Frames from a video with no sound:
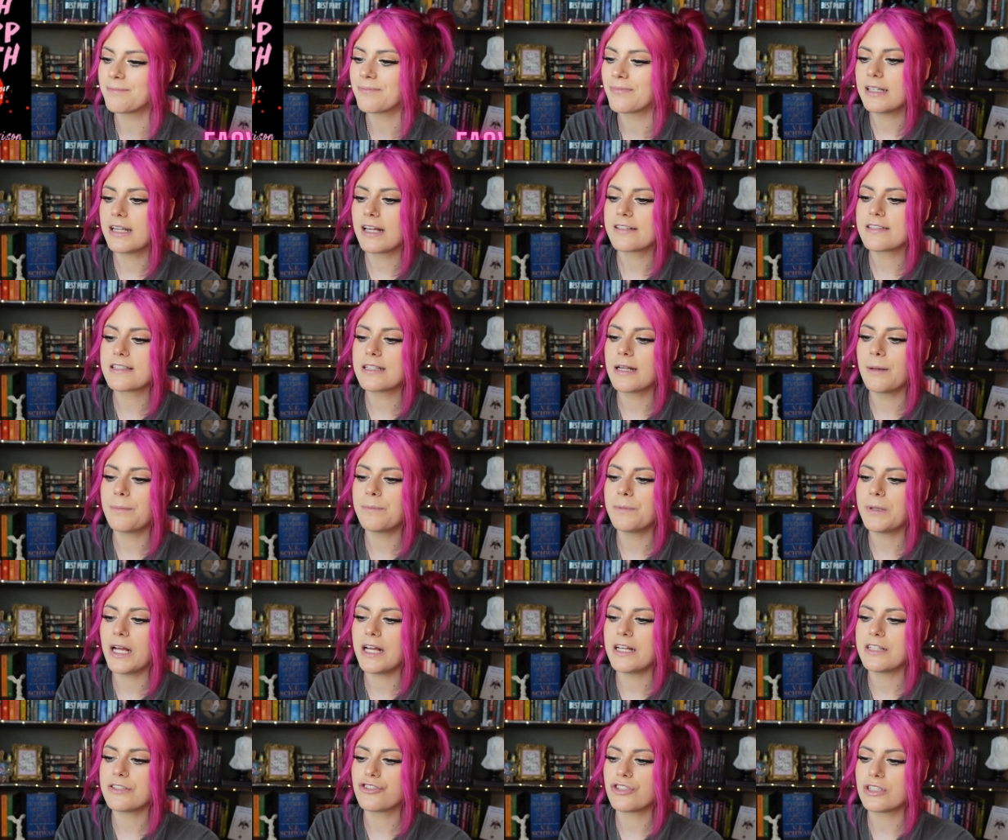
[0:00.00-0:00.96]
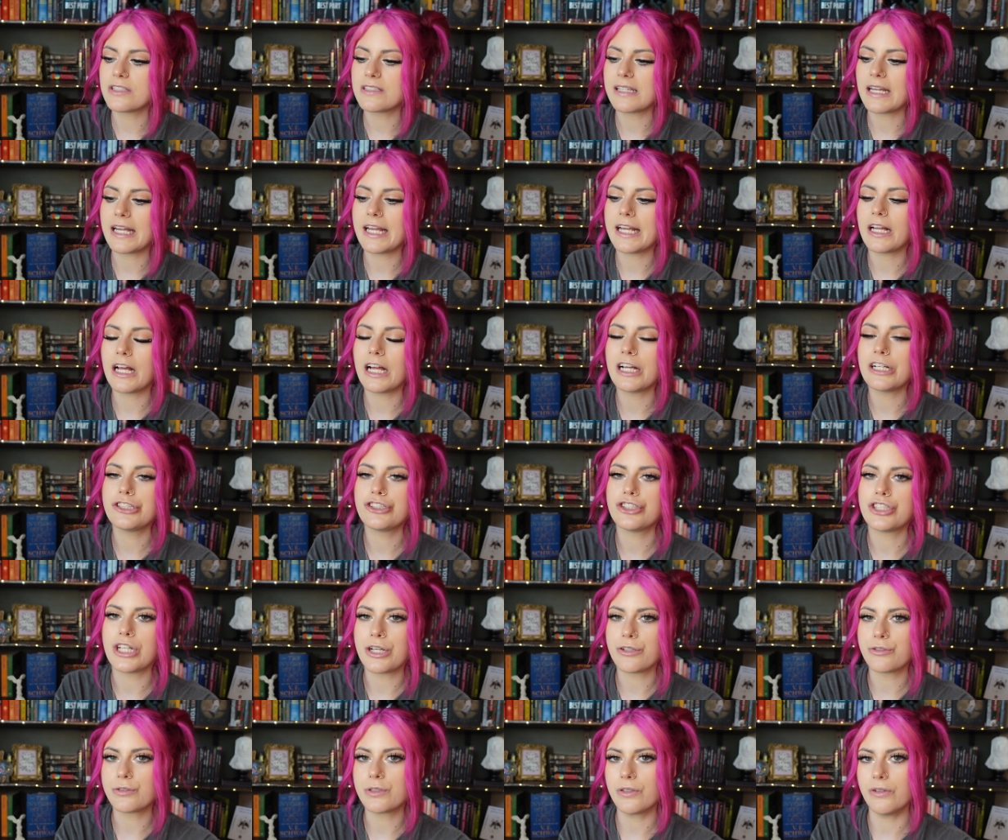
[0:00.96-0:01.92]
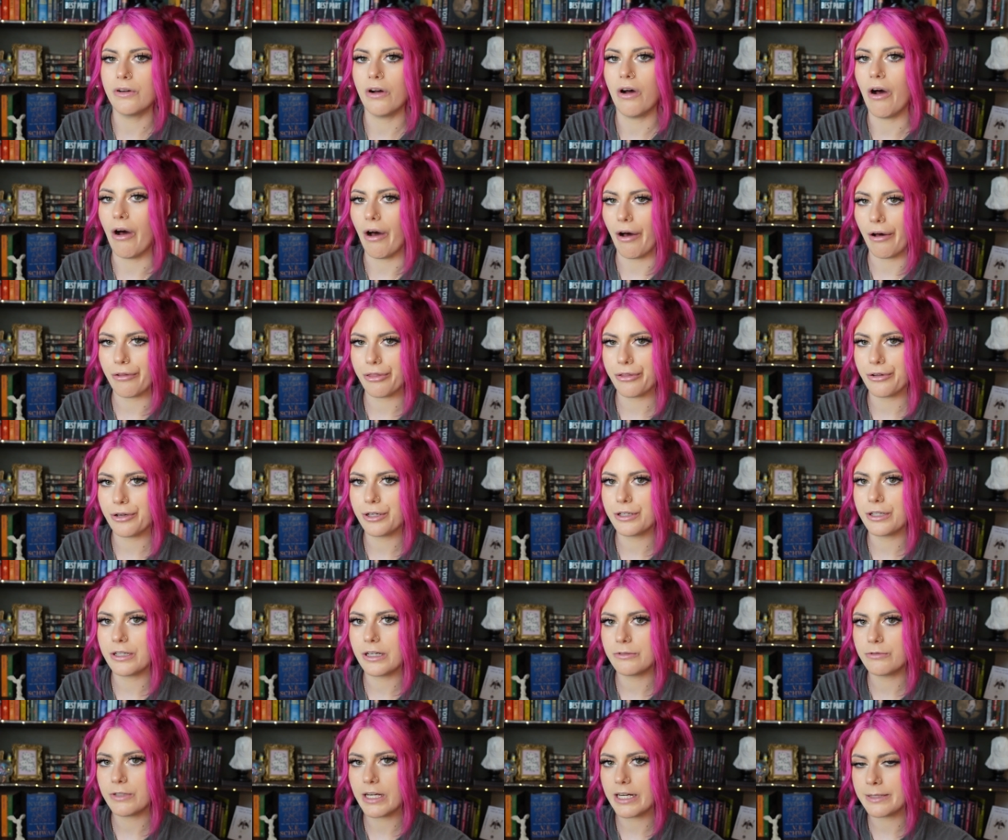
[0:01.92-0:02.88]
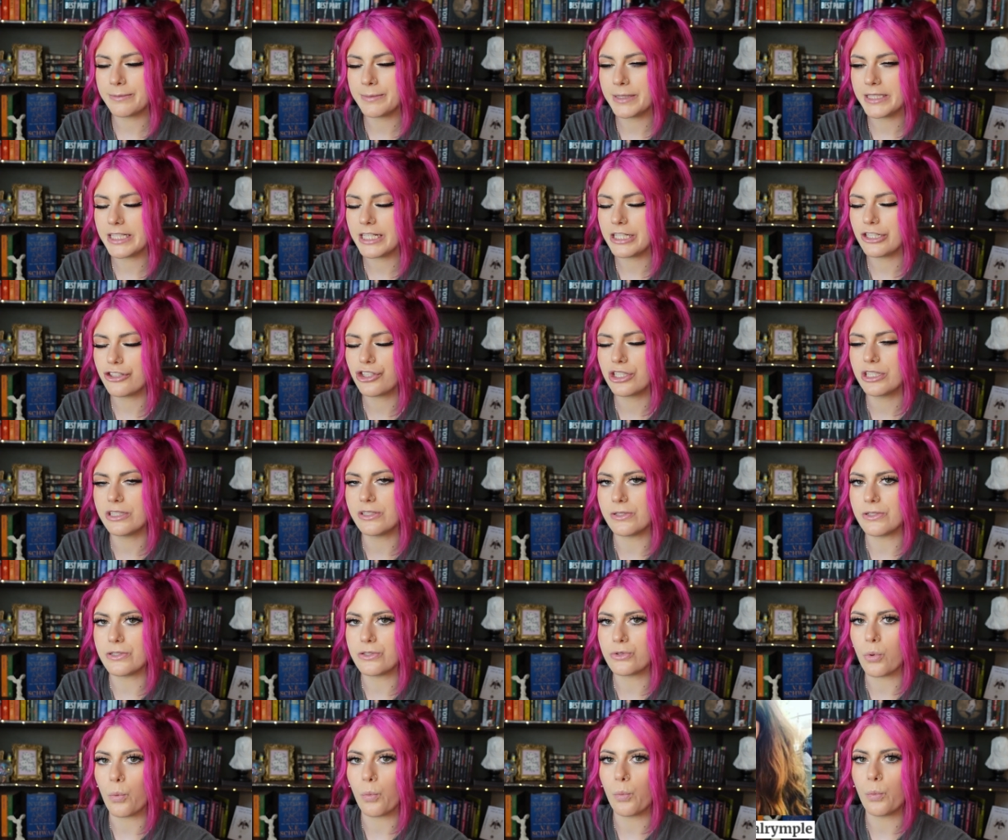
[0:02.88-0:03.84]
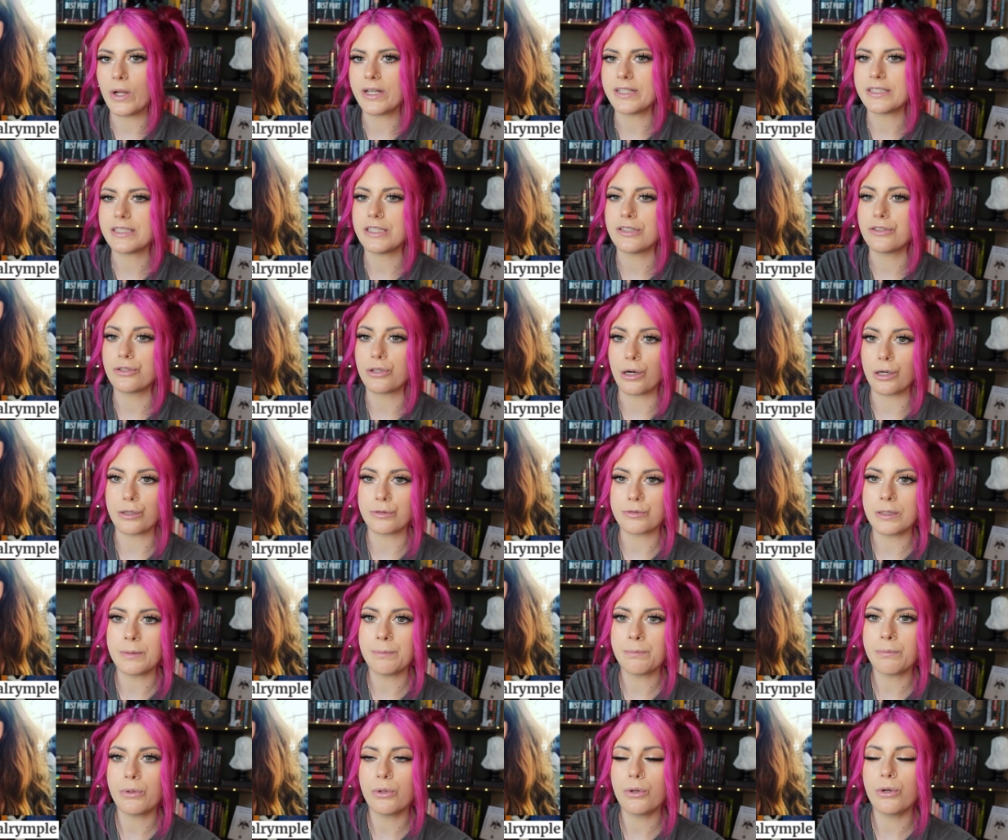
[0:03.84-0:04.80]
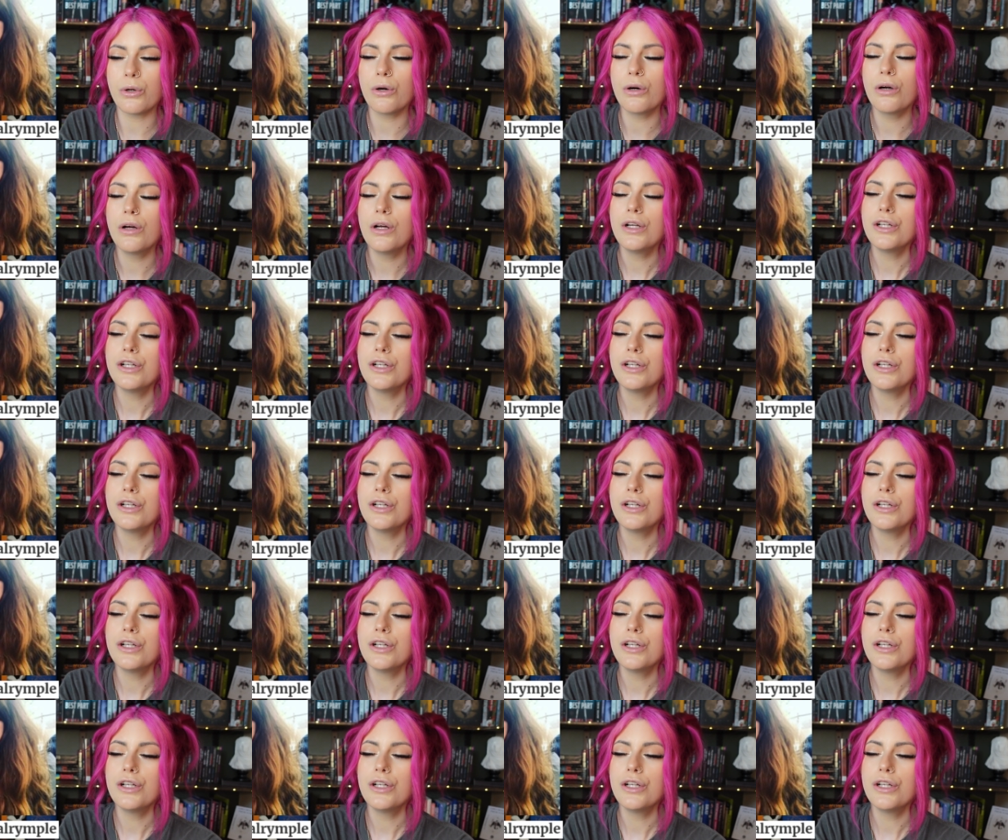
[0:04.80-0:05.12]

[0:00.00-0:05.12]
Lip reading: Next up, as just like a general author recommendation, is Wendy Dalrymple.